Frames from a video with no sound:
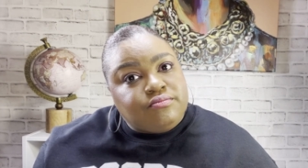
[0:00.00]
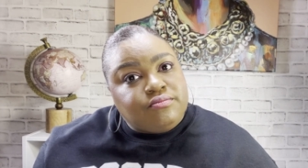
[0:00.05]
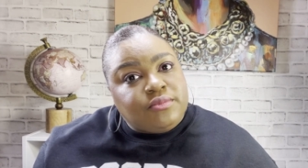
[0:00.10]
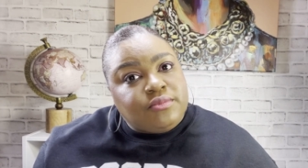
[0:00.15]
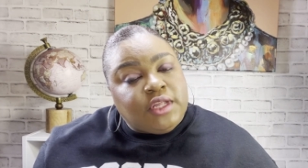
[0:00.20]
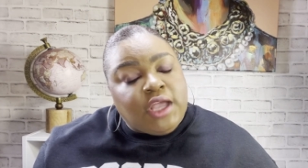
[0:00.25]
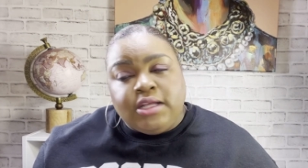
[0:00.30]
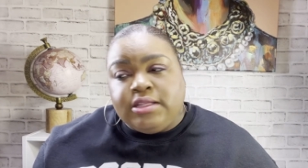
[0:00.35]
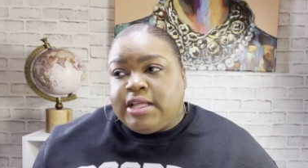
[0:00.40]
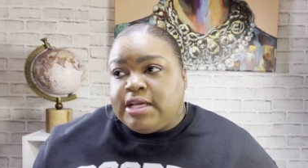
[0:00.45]

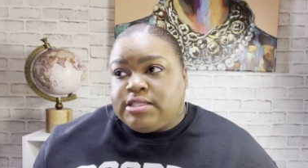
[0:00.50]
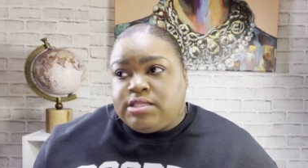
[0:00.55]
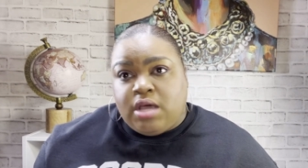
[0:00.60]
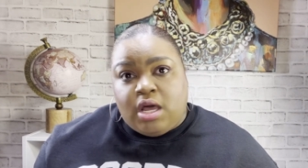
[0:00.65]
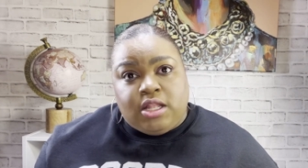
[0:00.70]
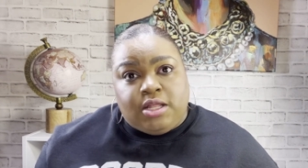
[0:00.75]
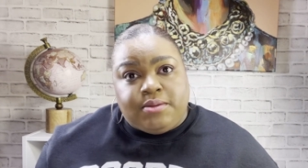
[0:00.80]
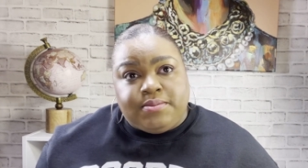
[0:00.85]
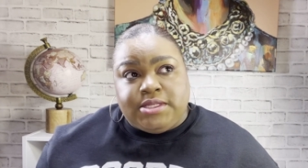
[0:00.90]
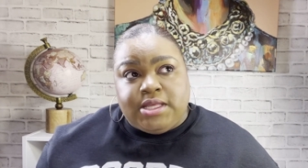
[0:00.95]
That's all
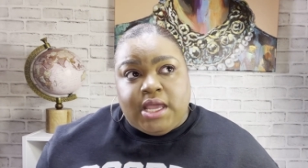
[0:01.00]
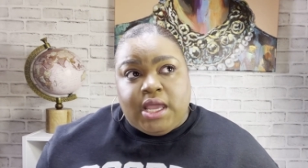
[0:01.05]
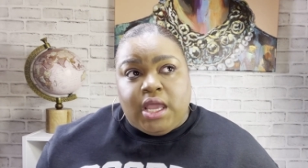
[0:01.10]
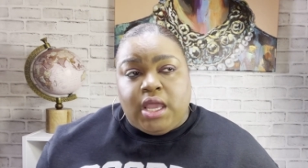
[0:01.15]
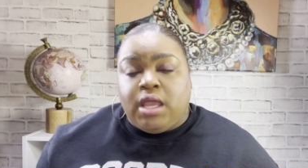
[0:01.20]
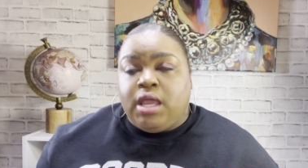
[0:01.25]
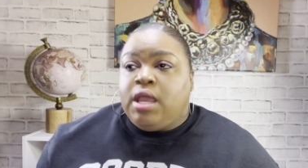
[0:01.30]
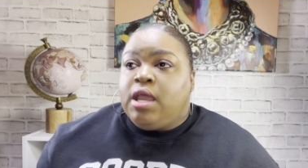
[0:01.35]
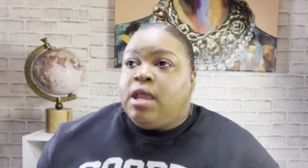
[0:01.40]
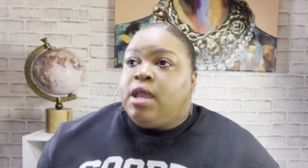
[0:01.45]
I'm saying.
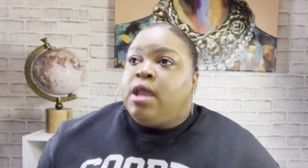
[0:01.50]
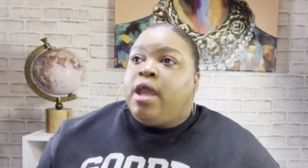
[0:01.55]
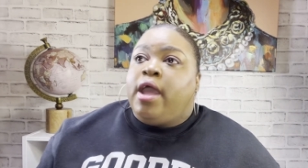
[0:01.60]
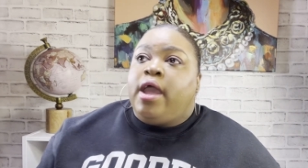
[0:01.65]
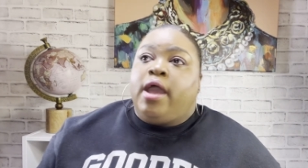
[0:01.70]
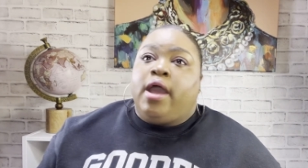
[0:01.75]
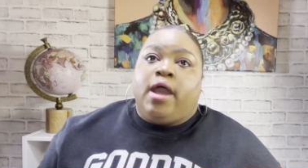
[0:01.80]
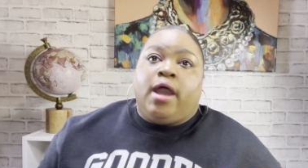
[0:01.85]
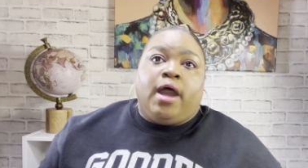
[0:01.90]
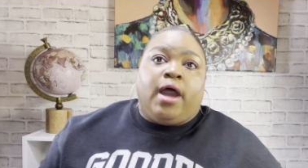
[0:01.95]

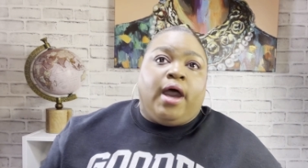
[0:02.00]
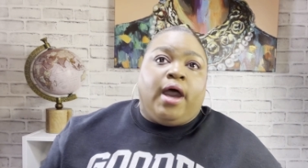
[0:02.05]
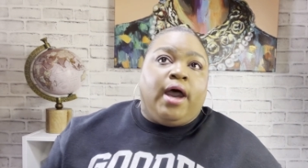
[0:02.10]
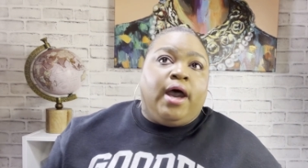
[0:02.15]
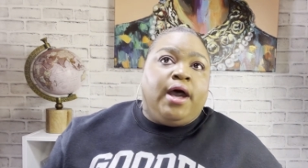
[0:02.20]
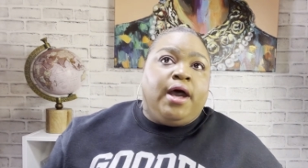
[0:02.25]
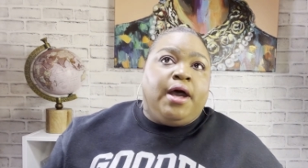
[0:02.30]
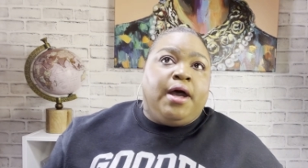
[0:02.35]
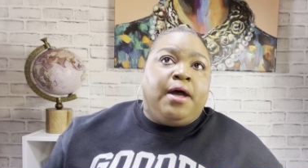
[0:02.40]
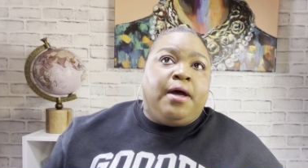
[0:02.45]

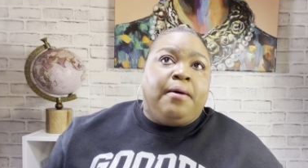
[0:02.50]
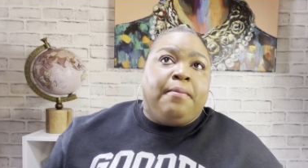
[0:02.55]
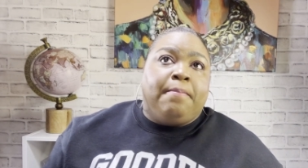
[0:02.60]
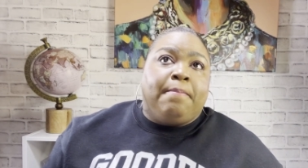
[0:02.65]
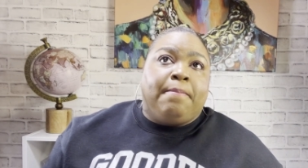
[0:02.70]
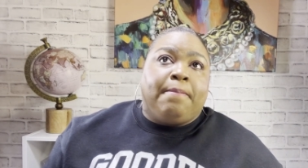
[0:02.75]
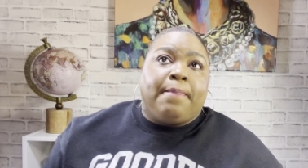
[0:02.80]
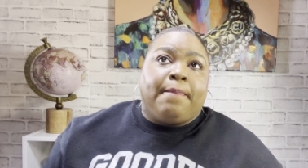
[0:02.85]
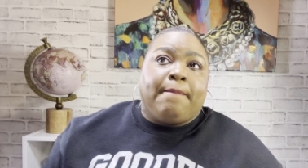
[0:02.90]
Um,